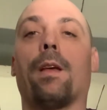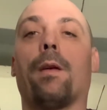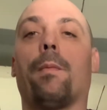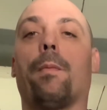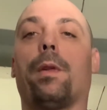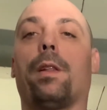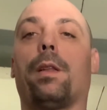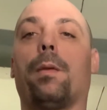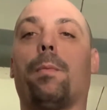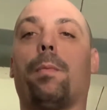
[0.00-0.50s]

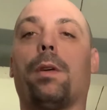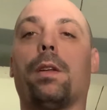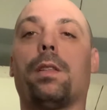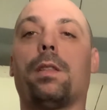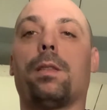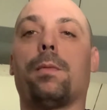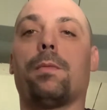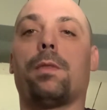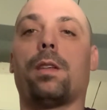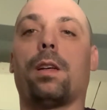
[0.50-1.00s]
But the buds
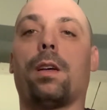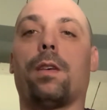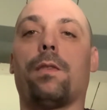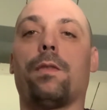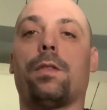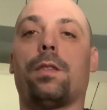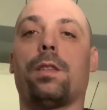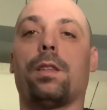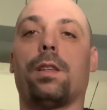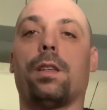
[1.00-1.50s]

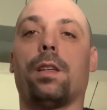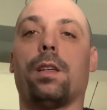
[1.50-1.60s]
themselves